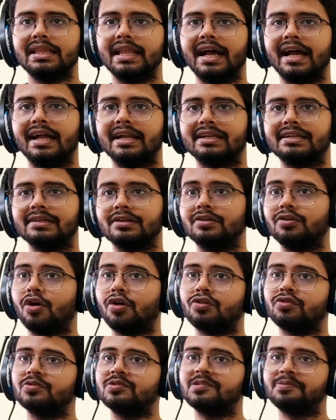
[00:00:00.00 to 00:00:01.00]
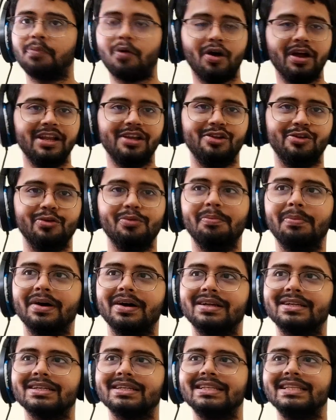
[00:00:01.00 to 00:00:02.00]
that, not to spoil you,
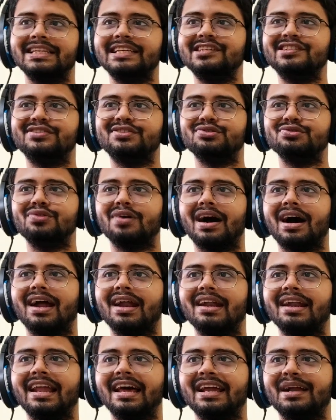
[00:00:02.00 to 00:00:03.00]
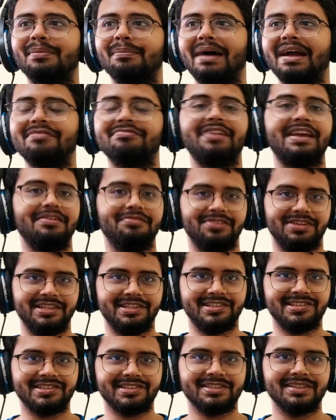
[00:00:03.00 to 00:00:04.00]
but these two are like my
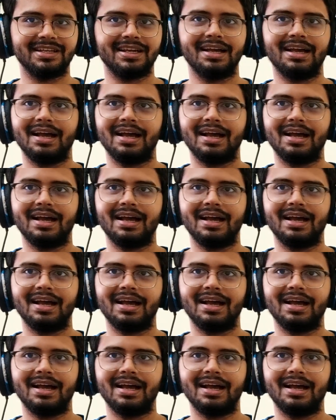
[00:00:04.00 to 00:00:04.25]
favorites.